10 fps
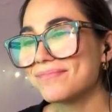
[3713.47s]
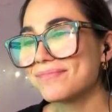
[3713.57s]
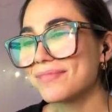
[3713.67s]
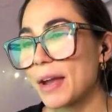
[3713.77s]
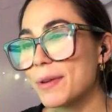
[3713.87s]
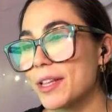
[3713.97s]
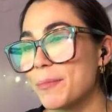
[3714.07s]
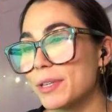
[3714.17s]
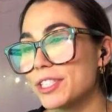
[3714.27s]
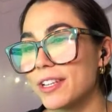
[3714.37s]
I really
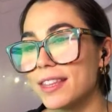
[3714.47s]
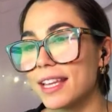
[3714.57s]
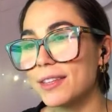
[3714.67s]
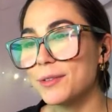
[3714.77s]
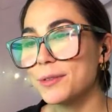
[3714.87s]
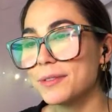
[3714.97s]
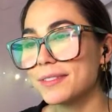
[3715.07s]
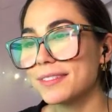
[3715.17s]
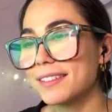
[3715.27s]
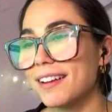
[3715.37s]
appreciate that you.
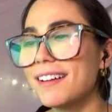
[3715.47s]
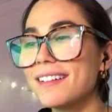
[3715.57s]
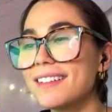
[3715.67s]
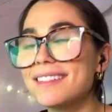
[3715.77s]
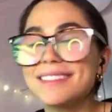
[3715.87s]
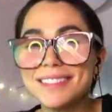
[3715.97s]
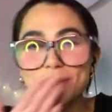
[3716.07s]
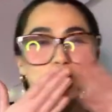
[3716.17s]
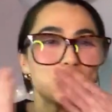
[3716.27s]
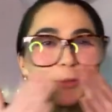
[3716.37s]
Oh,
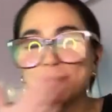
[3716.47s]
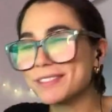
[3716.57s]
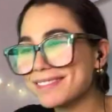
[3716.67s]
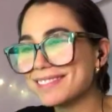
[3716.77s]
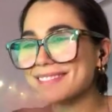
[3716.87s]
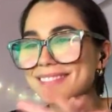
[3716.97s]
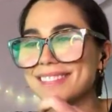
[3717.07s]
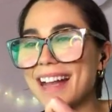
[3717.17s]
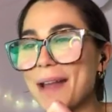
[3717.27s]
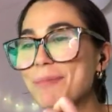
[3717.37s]

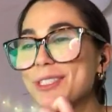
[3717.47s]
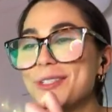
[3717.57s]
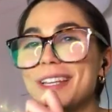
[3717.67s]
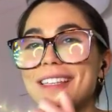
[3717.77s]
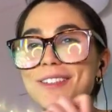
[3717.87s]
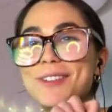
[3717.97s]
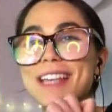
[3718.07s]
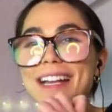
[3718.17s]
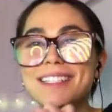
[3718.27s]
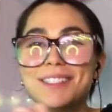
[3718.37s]
I appreciate you
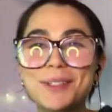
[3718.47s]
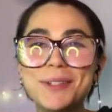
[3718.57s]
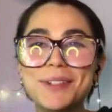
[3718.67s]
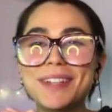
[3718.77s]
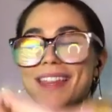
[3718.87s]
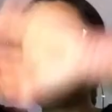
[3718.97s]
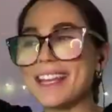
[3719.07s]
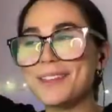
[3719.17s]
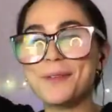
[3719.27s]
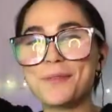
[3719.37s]
guys too. Thank
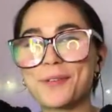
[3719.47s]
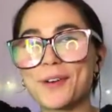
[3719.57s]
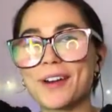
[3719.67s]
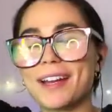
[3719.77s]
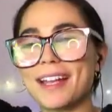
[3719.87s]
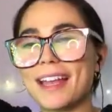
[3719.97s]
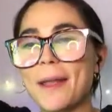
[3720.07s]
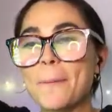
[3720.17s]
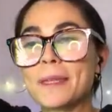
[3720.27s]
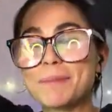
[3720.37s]
you for
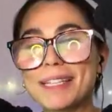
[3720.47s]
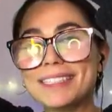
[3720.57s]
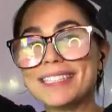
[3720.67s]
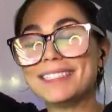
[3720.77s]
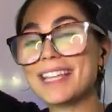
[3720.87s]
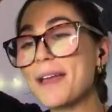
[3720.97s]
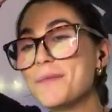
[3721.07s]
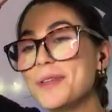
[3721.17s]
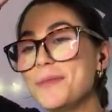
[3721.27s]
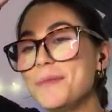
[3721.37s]
spending time
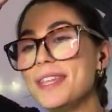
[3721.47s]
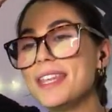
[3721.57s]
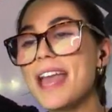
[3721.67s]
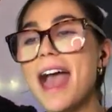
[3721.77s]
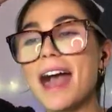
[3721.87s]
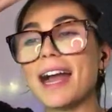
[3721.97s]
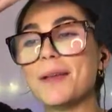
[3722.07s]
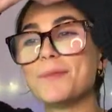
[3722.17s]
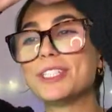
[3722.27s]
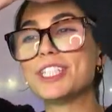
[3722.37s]
with me.
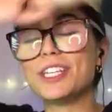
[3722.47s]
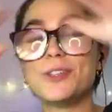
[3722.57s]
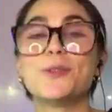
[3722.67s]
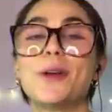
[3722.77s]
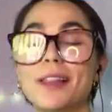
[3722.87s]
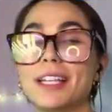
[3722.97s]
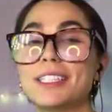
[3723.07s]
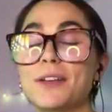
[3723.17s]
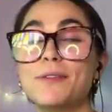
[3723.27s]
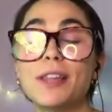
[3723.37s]
I'm wishing you lots
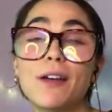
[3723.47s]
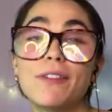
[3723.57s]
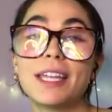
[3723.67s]
of love and